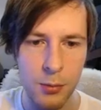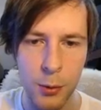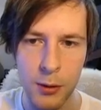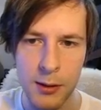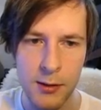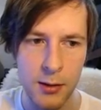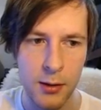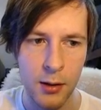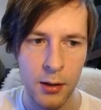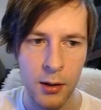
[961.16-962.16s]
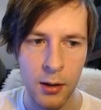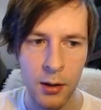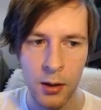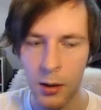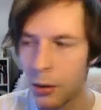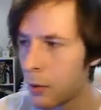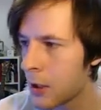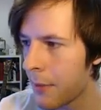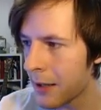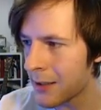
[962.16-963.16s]
2 points which
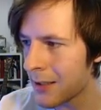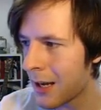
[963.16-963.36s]
I'm actually